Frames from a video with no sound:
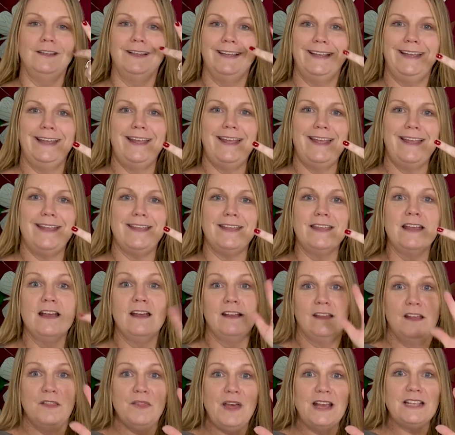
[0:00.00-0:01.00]
E.
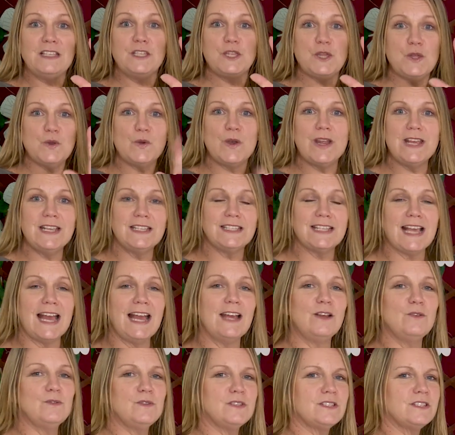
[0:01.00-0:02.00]
That's 3
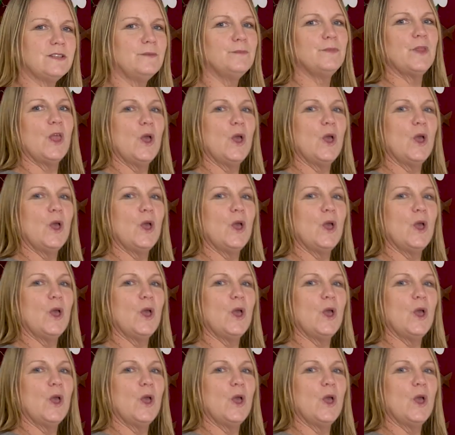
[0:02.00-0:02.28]
sounds.